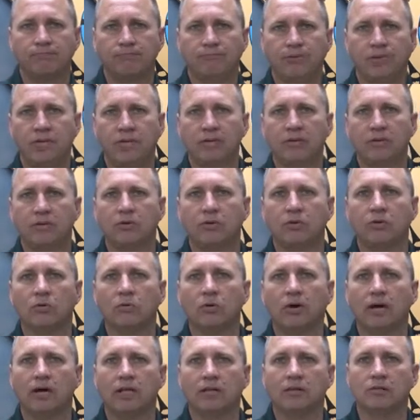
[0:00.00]
vehicle
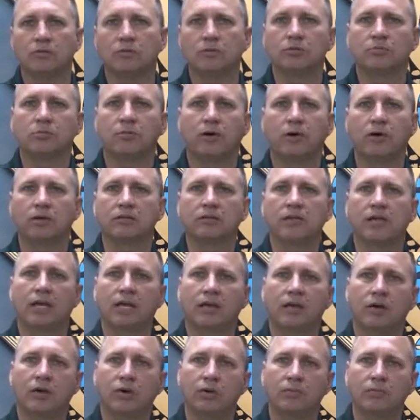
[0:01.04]
while it was parked at a
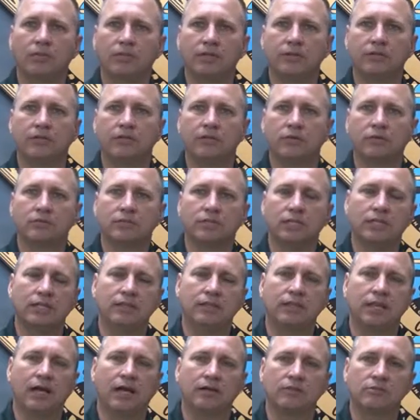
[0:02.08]
home in the
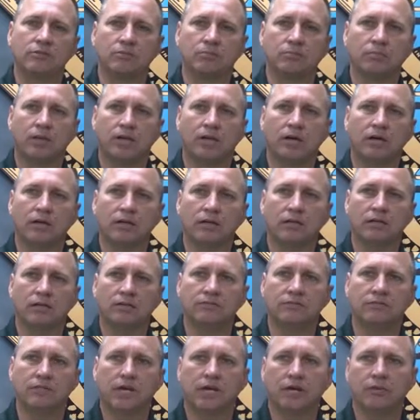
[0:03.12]
13,000 block of
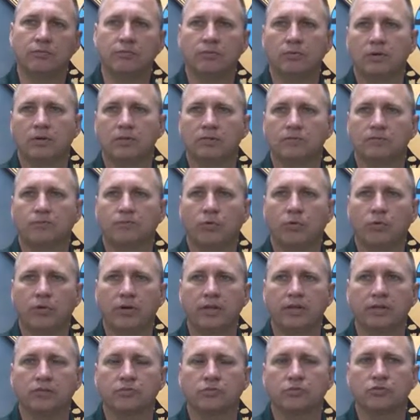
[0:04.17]
Southwest
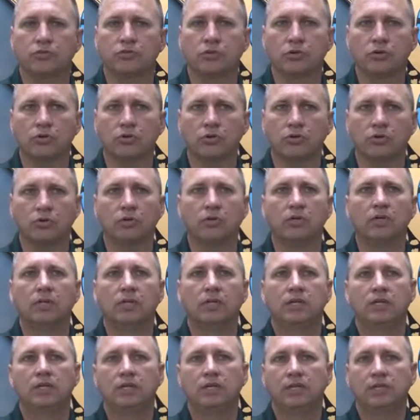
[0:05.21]
40th Circle.
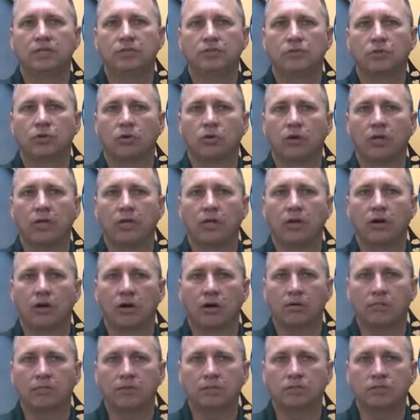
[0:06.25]
And they stole a
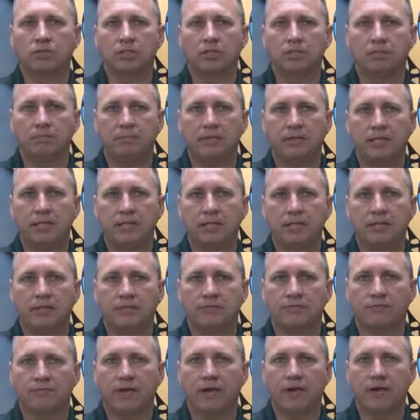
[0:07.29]
Garmin
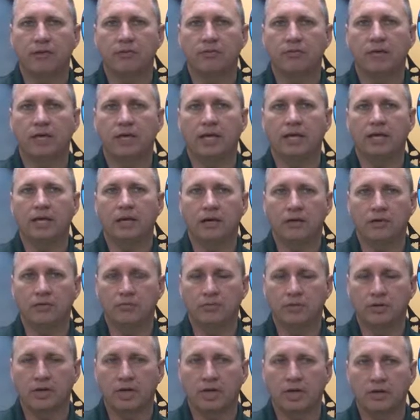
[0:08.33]
GPS valued at
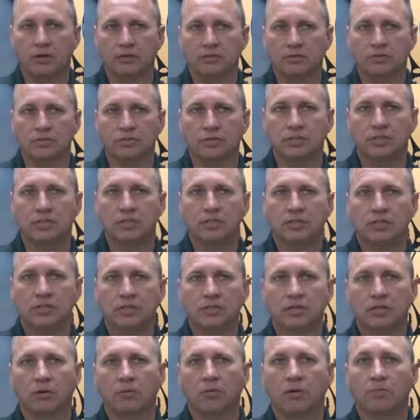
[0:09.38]
$100.
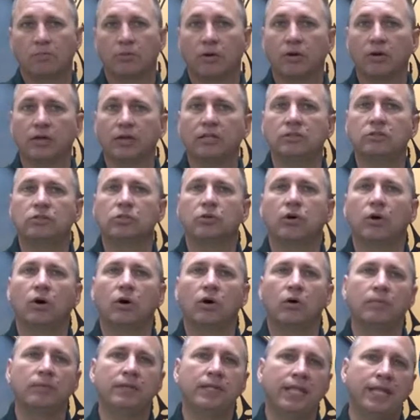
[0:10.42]
Someone broke into a
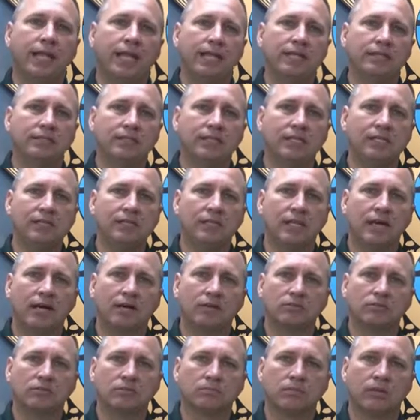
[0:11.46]
home in the
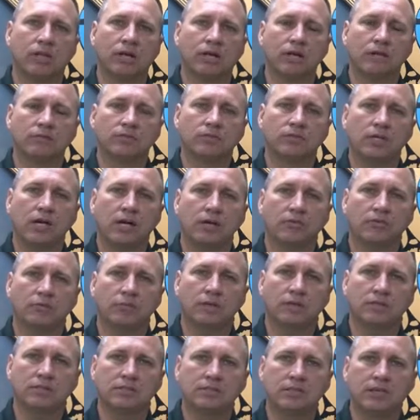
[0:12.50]
18,000 block of
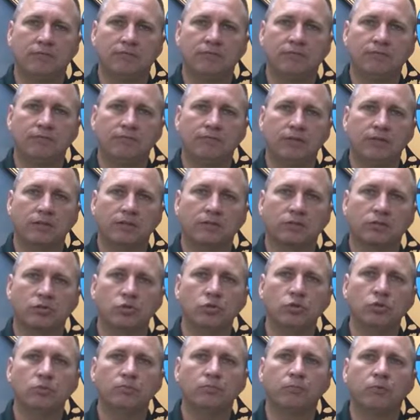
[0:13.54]
Southwest 75th
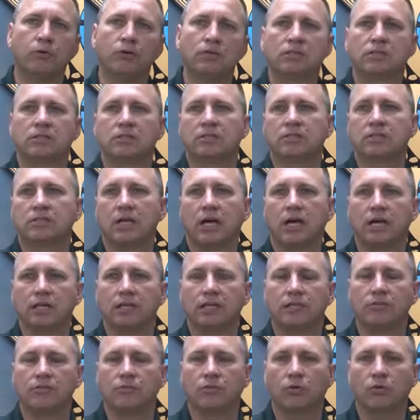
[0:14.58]
Loop. Once inside,
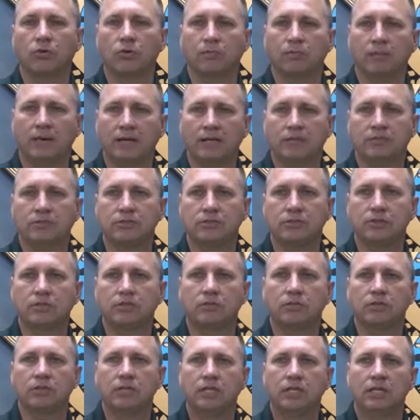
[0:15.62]
they stole a
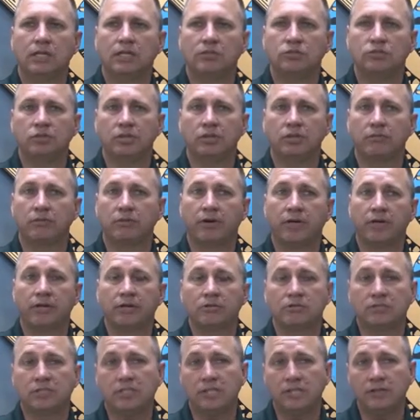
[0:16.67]
bicycle, generator,
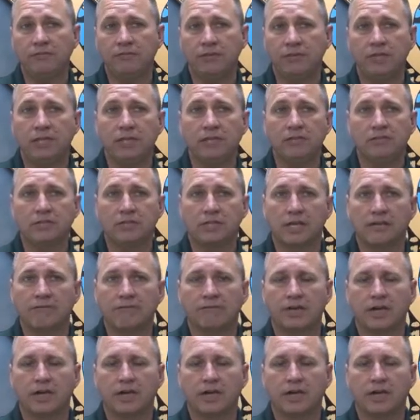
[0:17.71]
TVs, and